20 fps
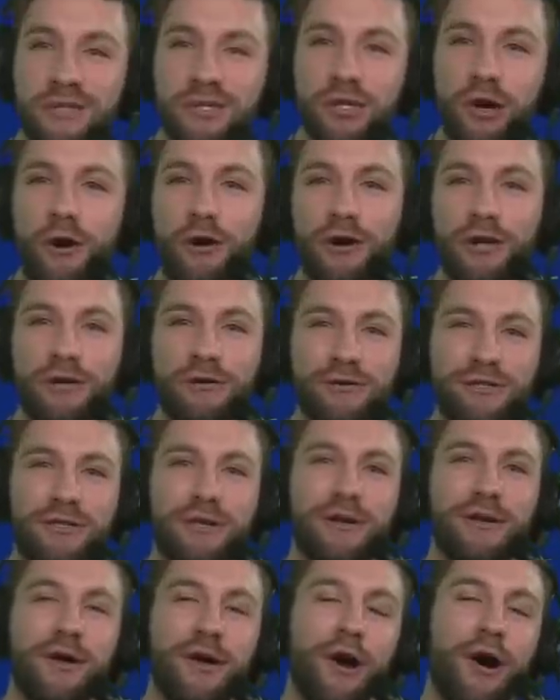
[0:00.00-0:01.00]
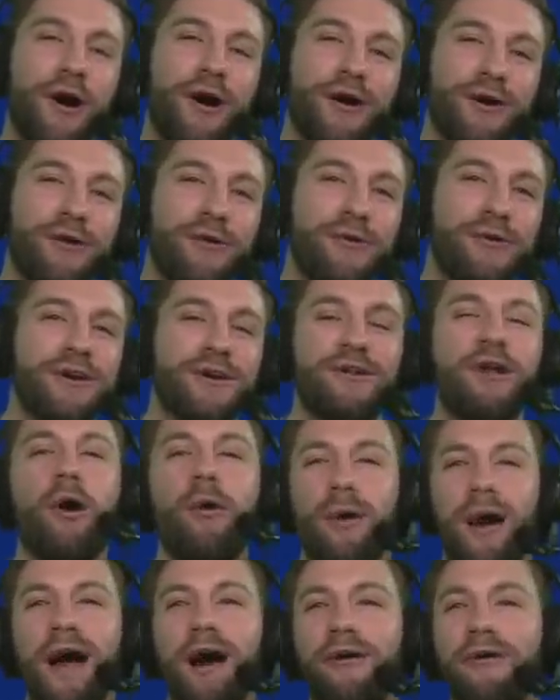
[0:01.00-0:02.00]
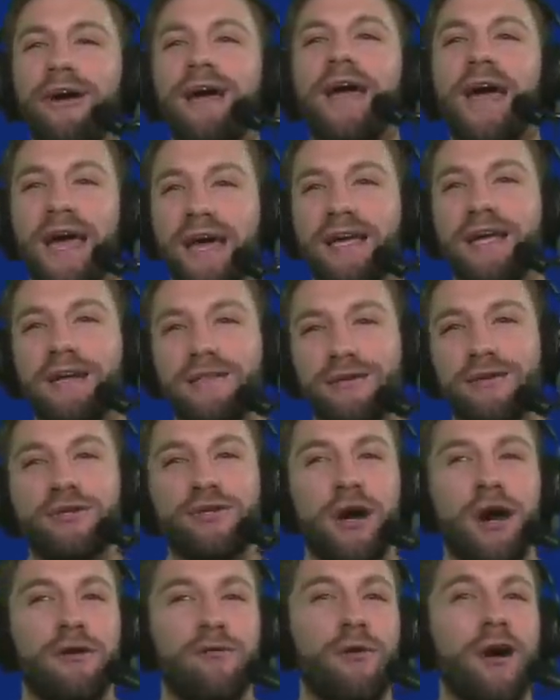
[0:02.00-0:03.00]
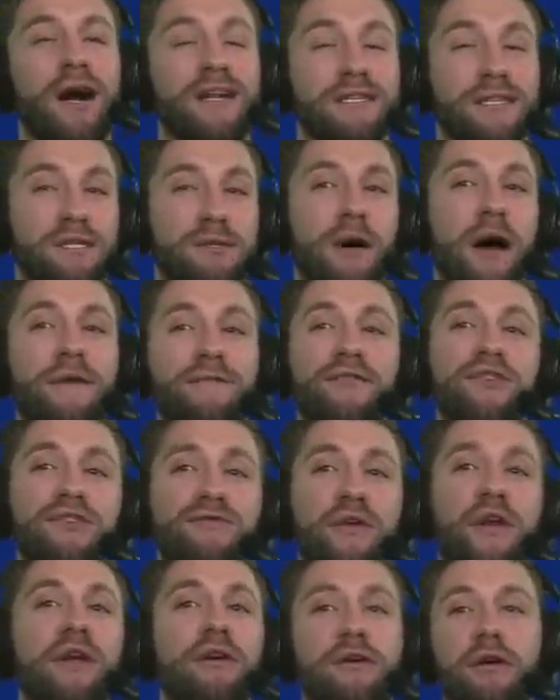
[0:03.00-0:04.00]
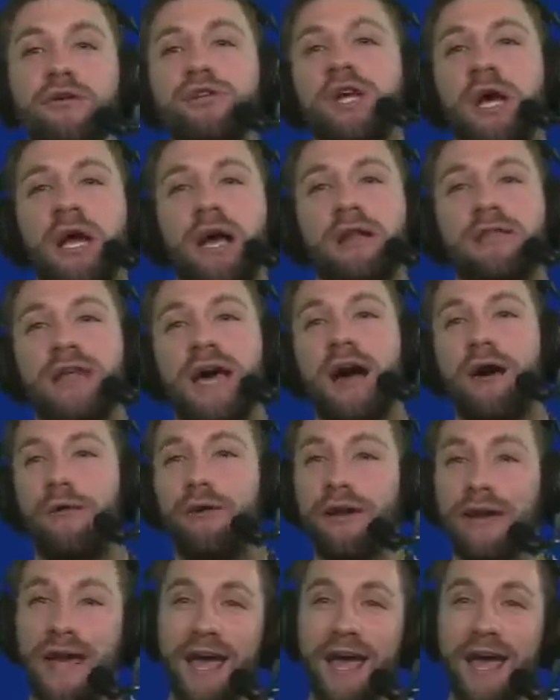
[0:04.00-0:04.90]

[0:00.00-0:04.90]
Sorry, Houston, on who could go out and get Deshaun Watson. So after this video, go check out that one.